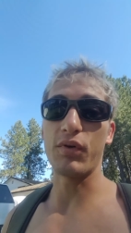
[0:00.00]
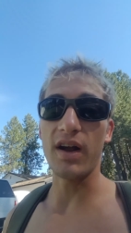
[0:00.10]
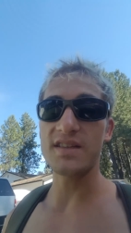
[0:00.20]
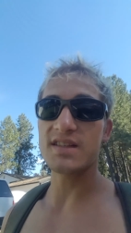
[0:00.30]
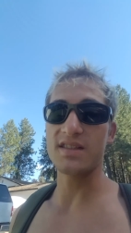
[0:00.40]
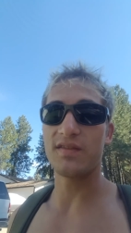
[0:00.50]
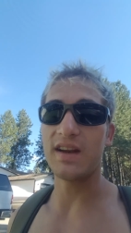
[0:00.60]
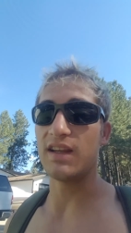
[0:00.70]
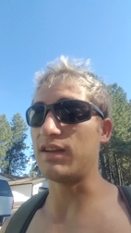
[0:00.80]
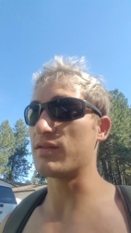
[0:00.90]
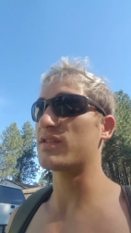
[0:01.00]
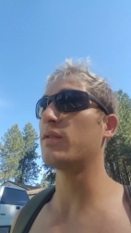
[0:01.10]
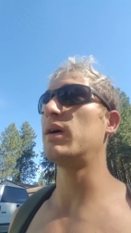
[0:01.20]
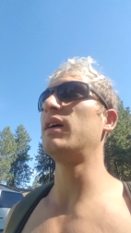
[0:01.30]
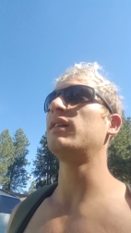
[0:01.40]
process of getting used
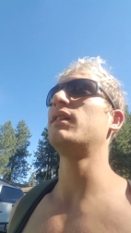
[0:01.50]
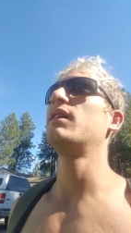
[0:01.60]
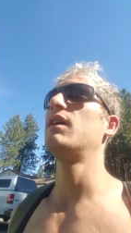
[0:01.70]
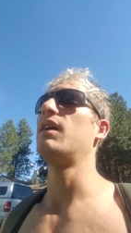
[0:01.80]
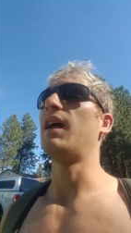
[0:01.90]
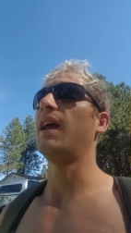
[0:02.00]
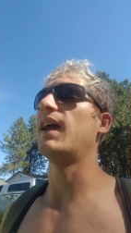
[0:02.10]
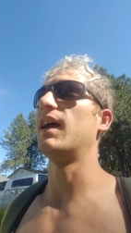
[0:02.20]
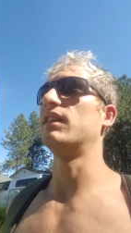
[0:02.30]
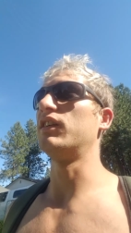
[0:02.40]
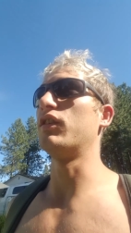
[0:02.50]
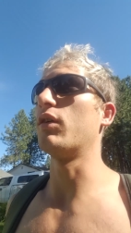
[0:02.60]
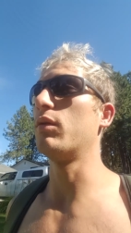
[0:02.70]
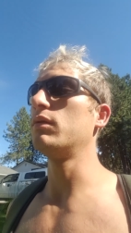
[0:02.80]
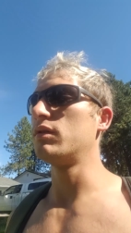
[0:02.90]
to it,
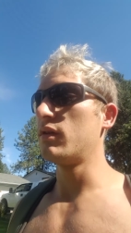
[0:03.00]
and